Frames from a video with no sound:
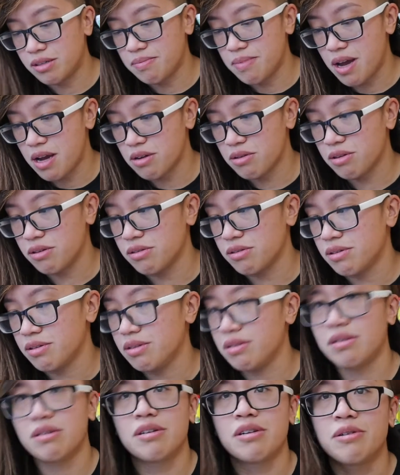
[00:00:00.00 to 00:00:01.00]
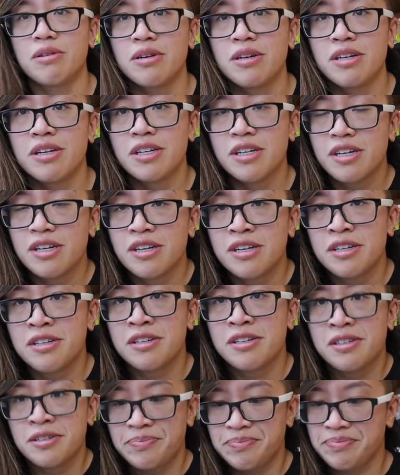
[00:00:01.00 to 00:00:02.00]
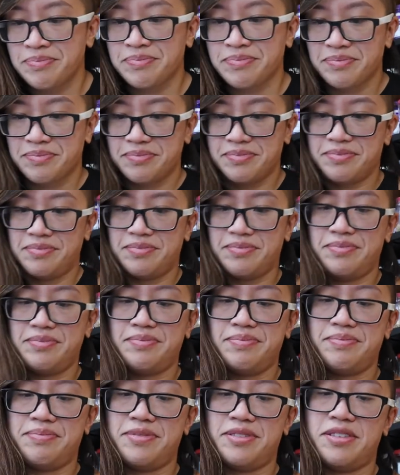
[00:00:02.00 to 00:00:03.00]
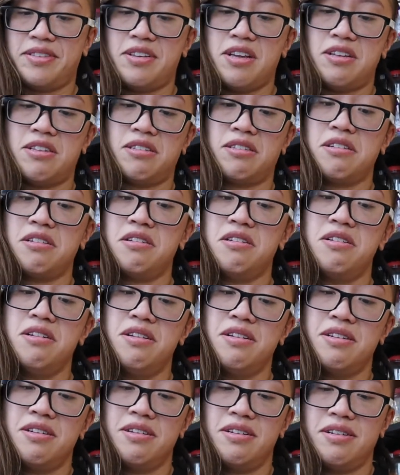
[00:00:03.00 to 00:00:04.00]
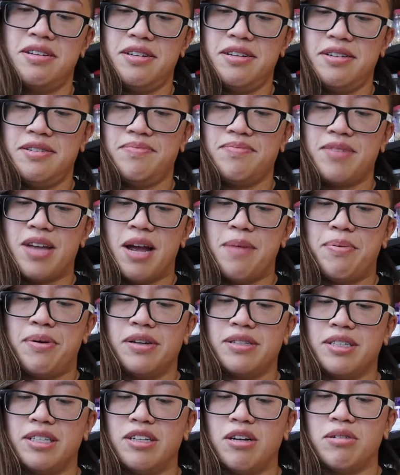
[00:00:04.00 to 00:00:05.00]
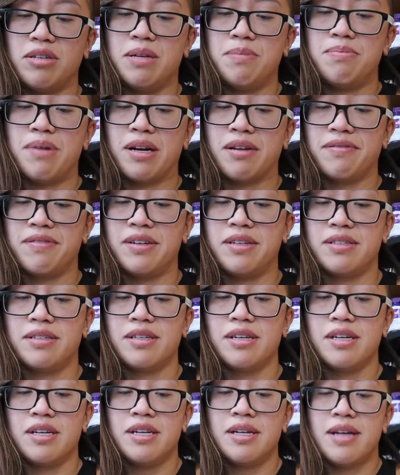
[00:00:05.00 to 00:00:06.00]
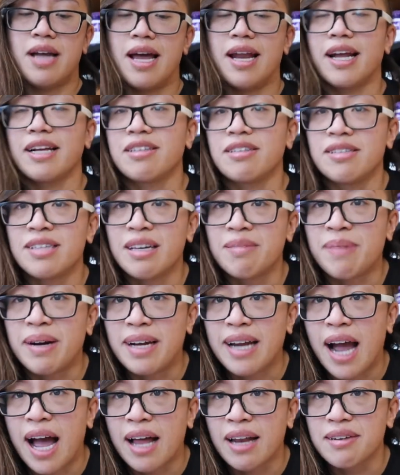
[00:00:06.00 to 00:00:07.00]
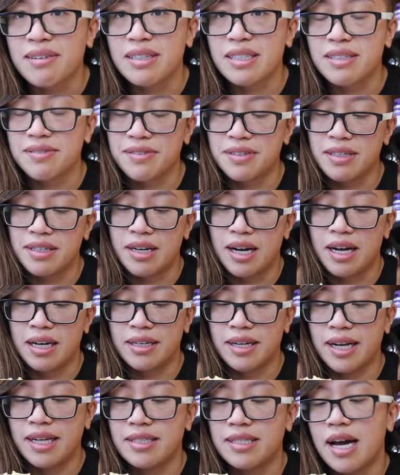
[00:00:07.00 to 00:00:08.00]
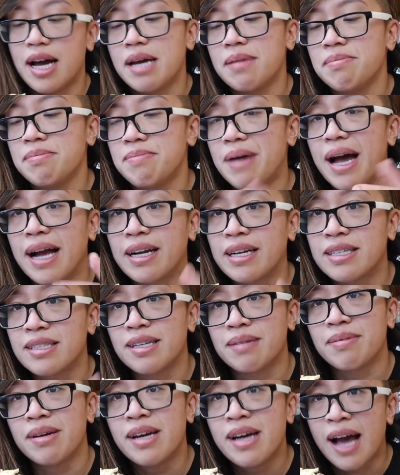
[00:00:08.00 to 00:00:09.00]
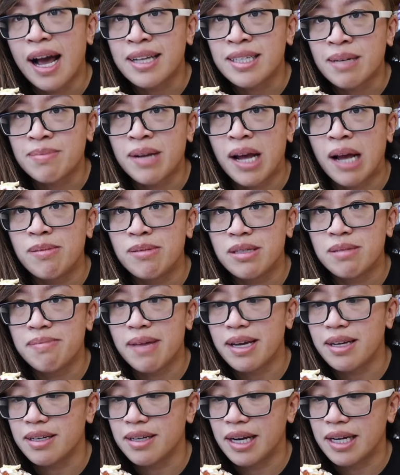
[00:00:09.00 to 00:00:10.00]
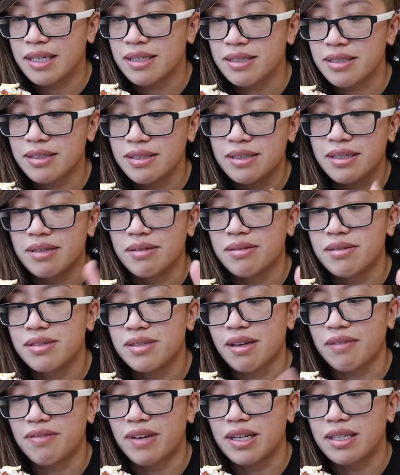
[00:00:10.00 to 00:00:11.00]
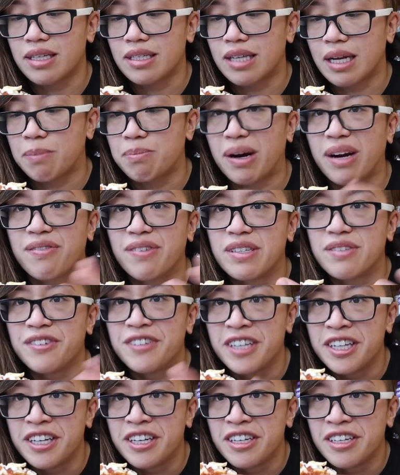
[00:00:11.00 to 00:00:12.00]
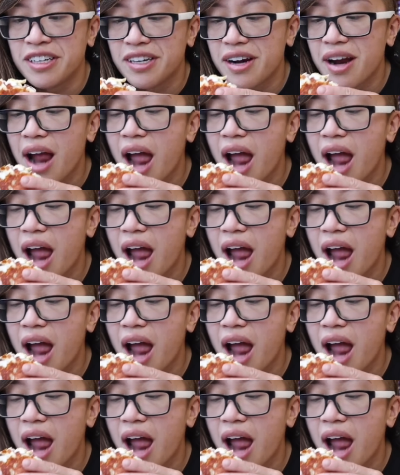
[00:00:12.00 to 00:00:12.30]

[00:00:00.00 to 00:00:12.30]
the macros. I don't know. Tastes good. I personally don't eat breakfast. I like to save my calories for nighttime, but I sometimes make like, you know, stuff like this, like breakfast for dinner.